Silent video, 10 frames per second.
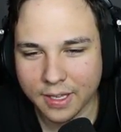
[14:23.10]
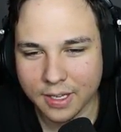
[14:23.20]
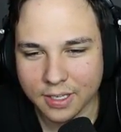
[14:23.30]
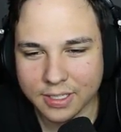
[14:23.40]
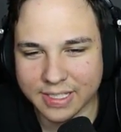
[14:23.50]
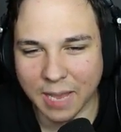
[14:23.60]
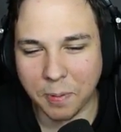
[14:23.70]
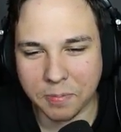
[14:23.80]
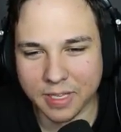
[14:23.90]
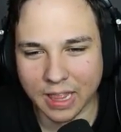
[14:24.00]
to the lie detector?
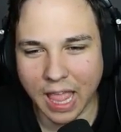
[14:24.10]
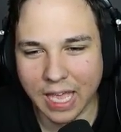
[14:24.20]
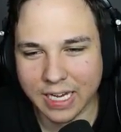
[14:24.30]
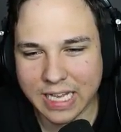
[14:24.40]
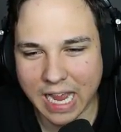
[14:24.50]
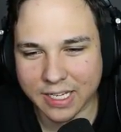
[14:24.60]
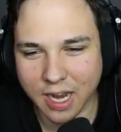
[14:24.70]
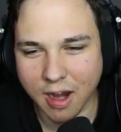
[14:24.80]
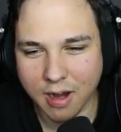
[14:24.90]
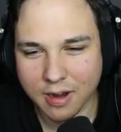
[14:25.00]
Step up to the lie
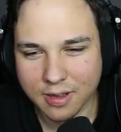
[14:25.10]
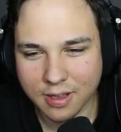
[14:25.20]
detector.